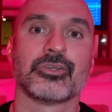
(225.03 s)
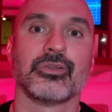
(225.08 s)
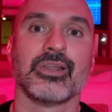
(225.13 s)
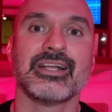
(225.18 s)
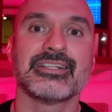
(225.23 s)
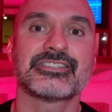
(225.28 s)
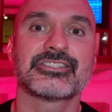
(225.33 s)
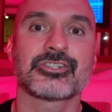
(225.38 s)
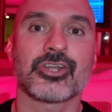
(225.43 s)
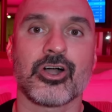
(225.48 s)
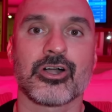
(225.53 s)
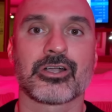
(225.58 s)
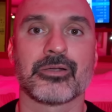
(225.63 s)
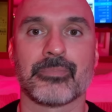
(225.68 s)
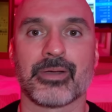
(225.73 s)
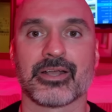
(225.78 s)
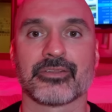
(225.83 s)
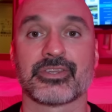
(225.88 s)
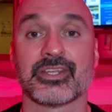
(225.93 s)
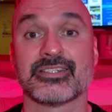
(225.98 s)
let's talk
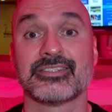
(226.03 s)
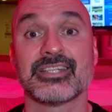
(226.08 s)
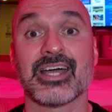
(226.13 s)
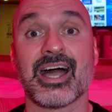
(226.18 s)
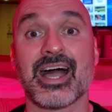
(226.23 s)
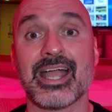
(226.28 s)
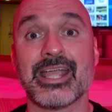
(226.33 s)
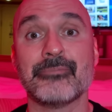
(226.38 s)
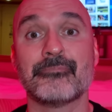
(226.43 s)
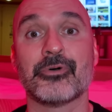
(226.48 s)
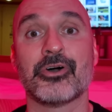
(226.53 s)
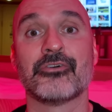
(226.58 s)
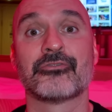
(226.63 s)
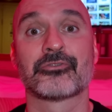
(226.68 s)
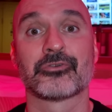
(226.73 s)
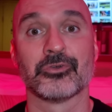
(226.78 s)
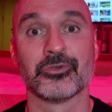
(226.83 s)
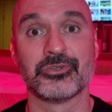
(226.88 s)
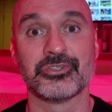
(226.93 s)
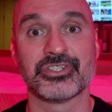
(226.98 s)
about the type of
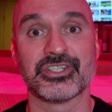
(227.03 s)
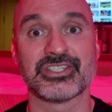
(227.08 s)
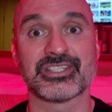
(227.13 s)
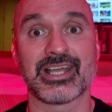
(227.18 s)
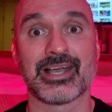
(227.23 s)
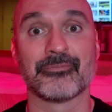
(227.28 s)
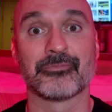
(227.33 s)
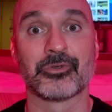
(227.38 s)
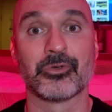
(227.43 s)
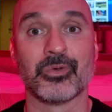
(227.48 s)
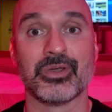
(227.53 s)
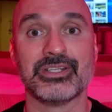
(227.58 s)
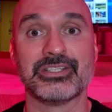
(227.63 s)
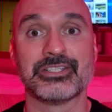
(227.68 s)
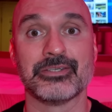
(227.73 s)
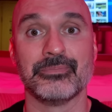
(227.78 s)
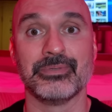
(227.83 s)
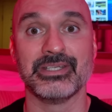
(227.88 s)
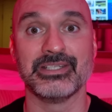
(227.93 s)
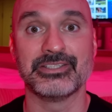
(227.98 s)
cruises I'm going
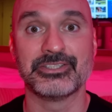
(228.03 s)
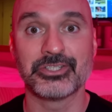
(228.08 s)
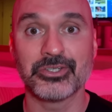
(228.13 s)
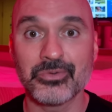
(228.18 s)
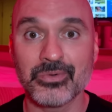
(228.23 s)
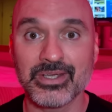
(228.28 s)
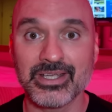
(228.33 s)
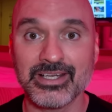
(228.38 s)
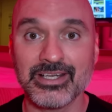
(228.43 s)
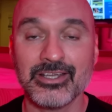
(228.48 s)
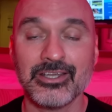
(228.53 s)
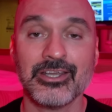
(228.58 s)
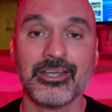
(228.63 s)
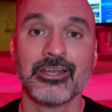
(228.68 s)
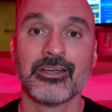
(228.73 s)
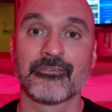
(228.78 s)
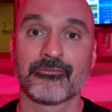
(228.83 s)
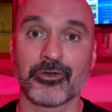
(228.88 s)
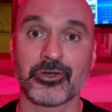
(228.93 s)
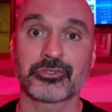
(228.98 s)
to be doing.
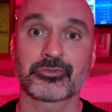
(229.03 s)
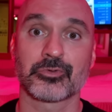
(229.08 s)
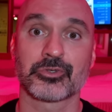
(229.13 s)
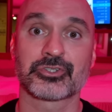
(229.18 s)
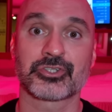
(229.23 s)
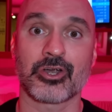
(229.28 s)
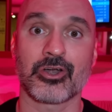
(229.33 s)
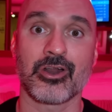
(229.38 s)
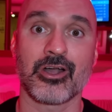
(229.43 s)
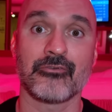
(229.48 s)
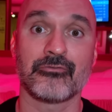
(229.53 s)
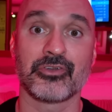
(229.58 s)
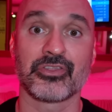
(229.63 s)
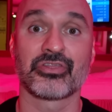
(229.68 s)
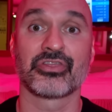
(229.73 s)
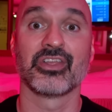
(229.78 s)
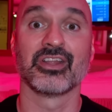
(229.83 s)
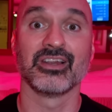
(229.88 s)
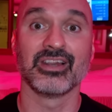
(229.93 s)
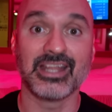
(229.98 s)
First, we'll start off with
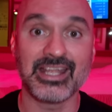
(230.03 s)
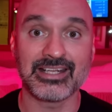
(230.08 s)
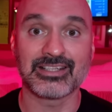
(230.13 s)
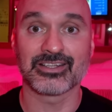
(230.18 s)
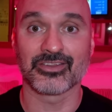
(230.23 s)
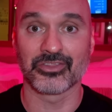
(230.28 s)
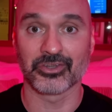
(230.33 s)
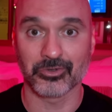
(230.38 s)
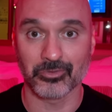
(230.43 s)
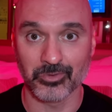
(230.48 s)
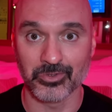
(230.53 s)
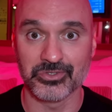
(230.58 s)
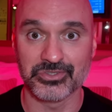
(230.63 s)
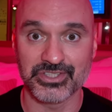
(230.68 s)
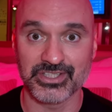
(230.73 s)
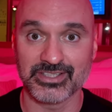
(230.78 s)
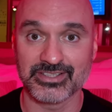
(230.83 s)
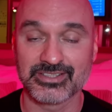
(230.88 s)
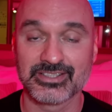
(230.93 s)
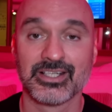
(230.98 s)
the length of the
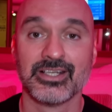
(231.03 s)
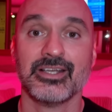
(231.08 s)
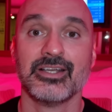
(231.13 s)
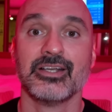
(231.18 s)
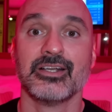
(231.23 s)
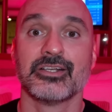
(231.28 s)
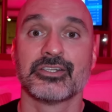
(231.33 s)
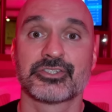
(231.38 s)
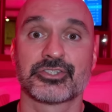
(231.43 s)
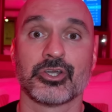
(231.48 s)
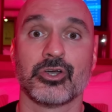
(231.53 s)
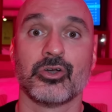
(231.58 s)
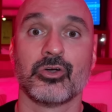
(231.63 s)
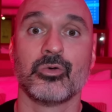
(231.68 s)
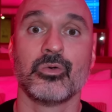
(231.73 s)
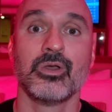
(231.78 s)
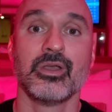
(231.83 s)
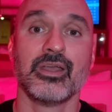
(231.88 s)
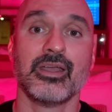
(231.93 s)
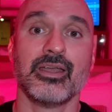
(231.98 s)
cruises.
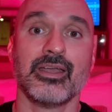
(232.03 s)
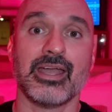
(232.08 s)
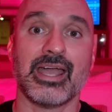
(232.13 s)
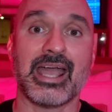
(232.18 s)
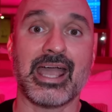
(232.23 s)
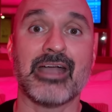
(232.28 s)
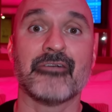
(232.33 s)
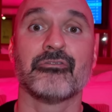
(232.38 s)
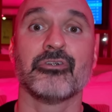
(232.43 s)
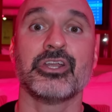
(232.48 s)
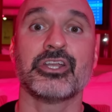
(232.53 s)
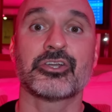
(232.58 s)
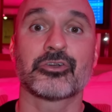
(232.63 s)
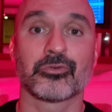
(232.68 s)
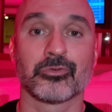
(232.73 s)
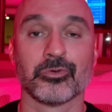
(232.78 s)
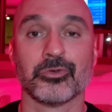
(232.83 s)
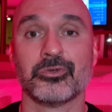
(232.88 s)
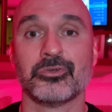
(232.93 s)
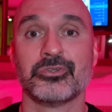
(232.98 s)
So every
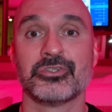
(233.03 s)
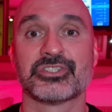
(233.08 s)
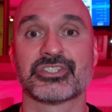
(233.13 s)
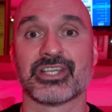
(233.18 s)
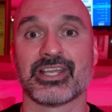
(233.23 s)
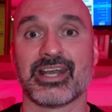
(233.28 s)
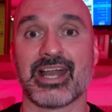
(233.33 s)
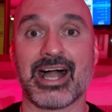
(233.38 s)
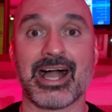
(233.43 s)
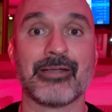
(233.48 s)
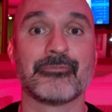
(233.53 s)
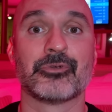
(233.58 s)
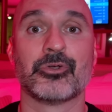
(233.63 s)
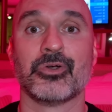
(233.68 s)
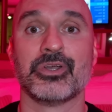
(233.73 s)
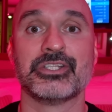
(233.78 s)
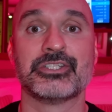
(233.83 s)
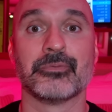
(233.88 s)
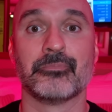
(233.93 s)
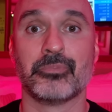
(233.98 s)
cruise that I'm
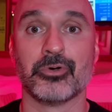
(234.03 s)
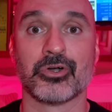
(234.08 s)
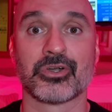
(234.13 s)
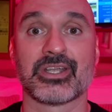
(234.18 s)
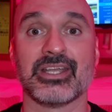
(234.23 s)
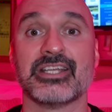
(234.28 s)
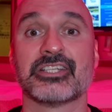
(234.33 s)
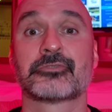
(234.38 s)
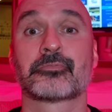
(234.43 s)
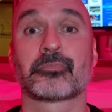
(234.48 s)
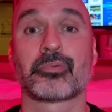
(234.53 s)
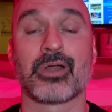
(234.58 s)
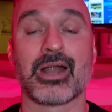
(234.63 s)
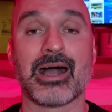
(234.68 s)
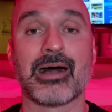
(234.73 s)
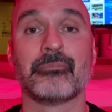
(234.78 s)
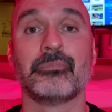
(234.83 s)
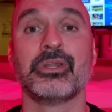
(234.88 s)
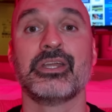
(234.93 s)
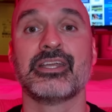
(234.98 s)
going to book is
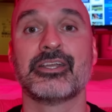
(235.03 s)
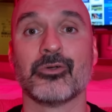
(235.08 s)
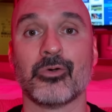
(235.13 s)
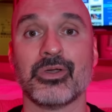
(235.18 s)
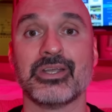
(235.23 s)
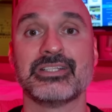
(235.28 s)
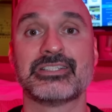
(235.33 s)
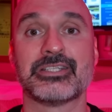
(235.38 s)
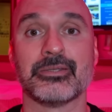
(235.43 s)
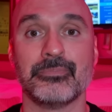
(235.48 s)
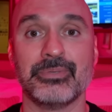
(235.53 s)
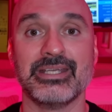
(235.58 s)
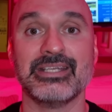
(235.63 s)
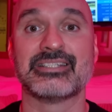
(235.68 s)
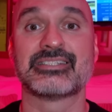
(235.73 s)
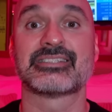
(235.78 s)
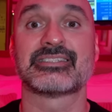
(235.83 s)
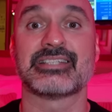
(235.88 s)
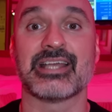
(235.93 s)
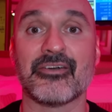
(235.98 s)
probably going to be
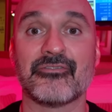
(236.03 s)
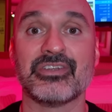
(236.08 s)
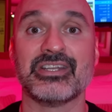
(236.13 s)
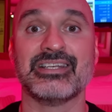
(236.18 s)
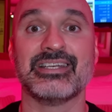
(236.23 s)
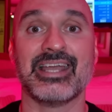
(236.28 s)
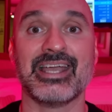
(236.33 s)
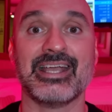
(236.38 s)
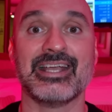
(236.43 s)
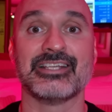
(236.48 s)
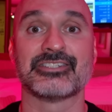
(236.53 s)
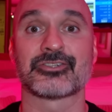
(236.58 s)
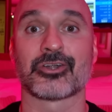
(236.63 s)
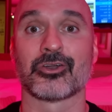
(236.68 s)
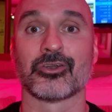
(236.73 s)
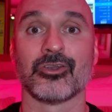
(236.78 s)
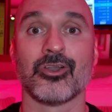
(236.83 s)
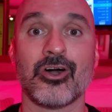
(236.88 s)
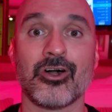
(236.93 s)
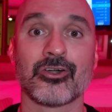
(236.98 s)
7 days
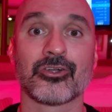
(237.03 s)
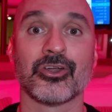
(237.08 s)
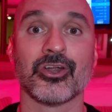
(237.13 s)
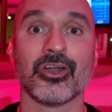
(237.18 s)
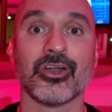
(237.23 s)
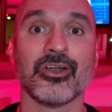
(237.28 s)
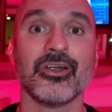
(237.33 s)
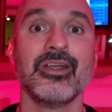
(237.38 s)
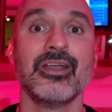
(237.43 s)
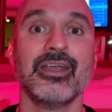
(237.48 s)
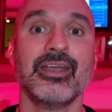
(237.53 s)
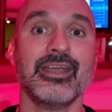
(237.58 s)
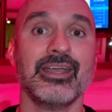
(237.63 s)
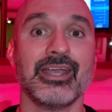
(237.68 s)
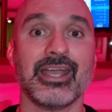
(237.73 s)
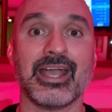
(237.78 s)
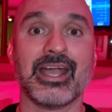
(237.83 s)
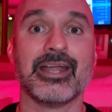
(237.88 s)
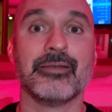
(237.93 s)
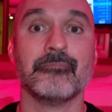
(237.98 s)
or longer.
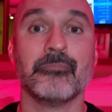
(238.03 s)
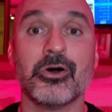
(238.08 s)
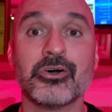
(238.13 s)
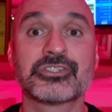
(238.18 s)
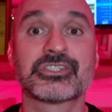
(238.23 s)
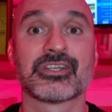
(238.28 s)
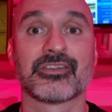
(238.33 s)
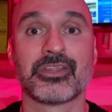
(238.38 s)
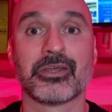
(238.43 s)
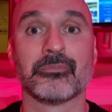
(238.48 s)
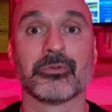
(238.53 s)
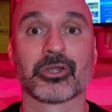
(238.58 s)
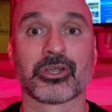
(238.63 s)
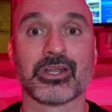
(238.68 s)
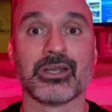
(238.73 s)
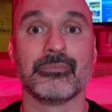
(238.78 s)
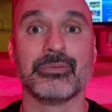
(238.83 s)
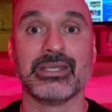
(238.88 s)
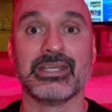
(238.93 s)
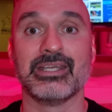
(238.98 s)
And most of them are
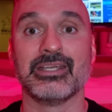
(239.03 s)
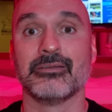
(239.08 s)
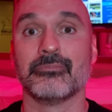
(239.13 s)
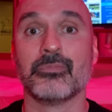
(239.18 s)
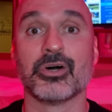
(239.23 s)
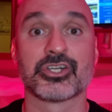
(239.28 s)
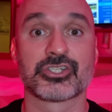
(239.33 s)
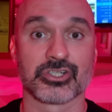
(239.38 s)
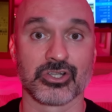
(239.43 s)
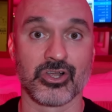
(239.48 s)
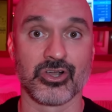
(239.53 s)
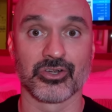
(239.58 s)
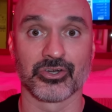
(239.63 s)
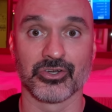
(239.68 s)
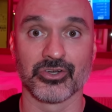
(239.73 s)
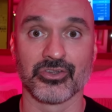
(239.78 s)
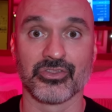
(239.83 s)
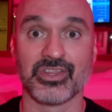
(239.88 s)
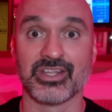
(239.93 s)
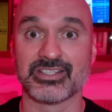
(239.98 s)
gonna be much
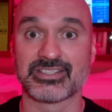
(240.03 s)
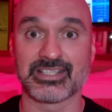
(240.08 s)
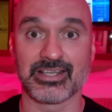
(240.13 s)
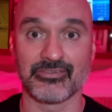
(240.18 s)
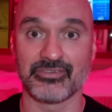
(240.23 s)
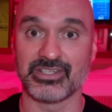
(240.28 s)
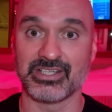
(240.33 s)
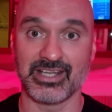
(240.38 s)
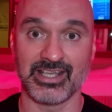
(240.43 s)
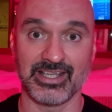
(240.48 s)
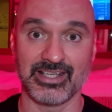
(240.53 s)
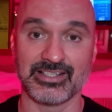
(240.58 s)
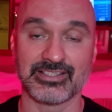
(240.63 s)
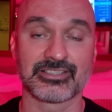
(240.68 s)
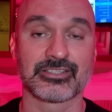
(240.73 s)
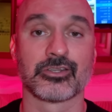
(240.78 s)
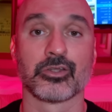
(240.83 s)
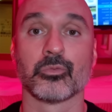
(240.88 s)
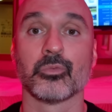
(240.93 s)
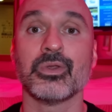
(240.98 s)
longer than 7 days.
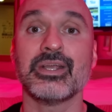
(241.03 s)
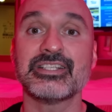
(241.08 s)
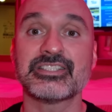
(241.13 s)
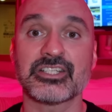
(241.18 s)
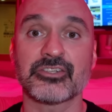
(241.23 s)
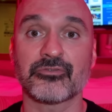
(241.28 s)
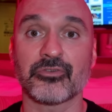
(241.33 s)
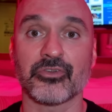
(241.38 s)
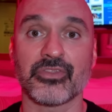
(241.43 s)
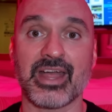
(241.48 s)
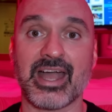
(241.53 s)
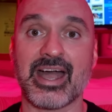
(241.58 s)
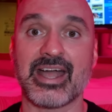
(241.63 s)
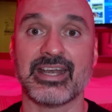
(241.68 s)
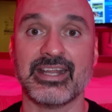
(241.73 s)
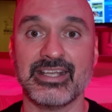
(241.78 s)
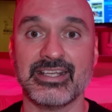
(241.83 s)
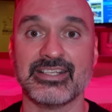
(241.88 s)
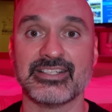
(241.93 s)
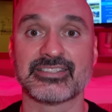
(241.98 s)
The reason for that
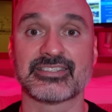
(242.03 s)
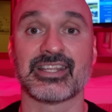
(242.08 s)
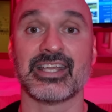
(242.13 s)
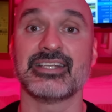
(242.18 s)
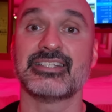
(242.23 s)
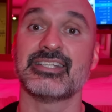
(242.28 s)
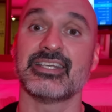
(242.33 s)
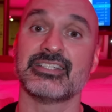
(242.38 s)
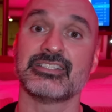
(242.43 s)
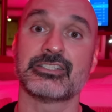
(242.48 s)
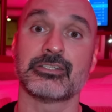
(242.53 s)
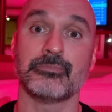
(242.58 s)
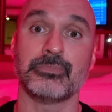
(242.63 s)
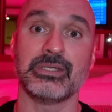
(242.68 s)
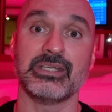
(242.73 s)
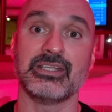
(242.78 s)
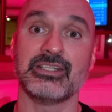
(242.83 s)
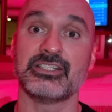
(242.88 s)
is they tend to be